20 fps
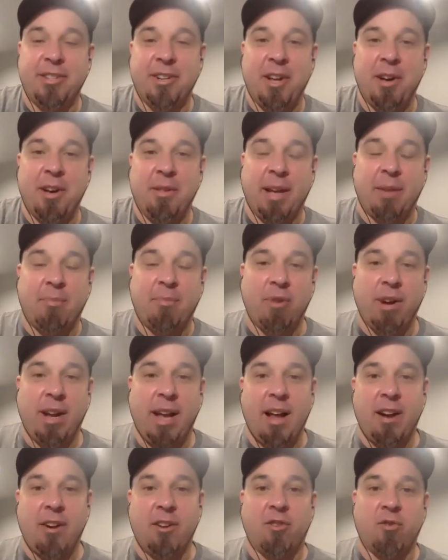you know, like bring
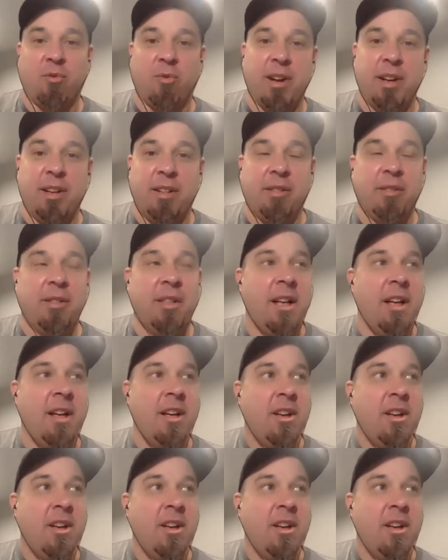out a grill,